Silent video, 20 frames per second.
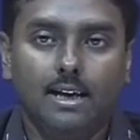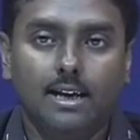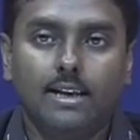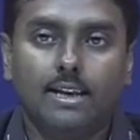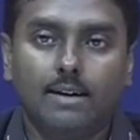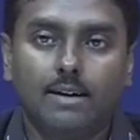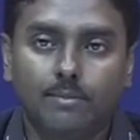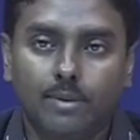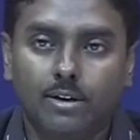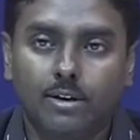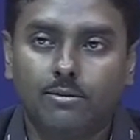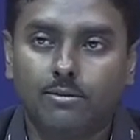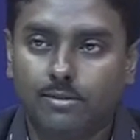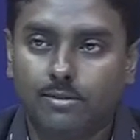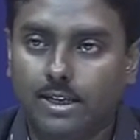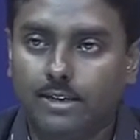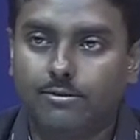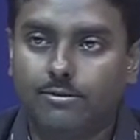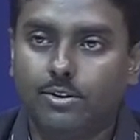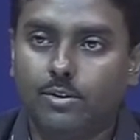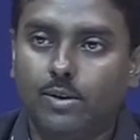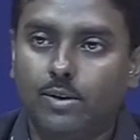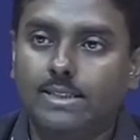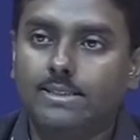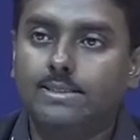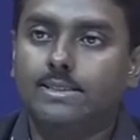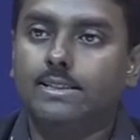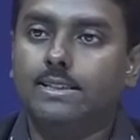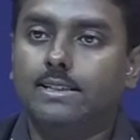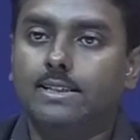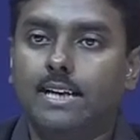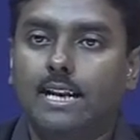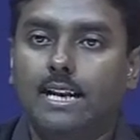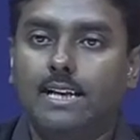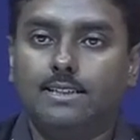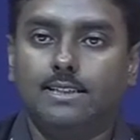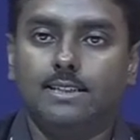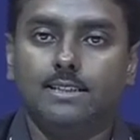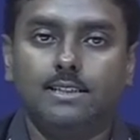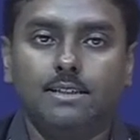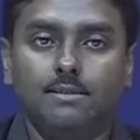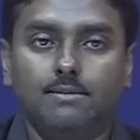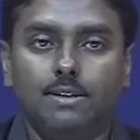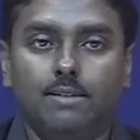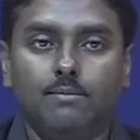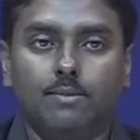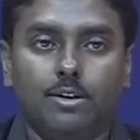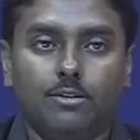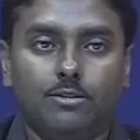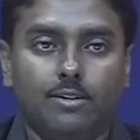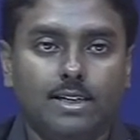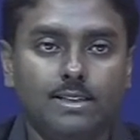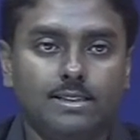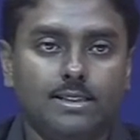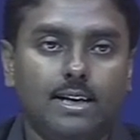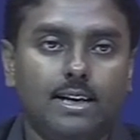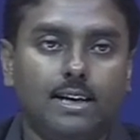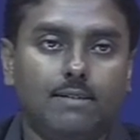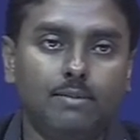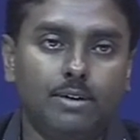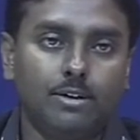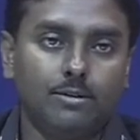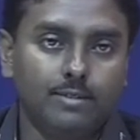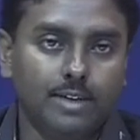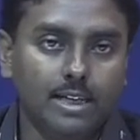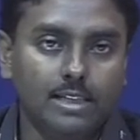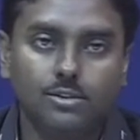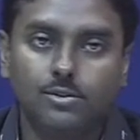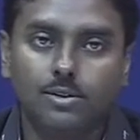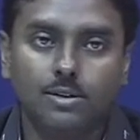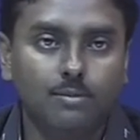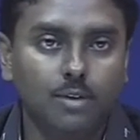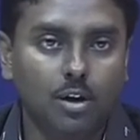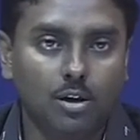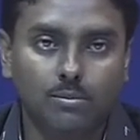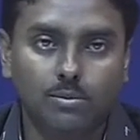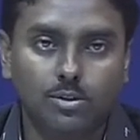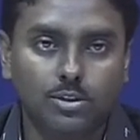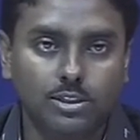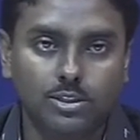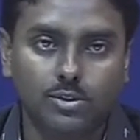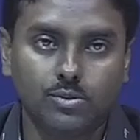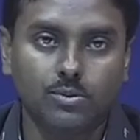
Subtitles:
number of that frequency relationship, number of heads and number of tails will be almost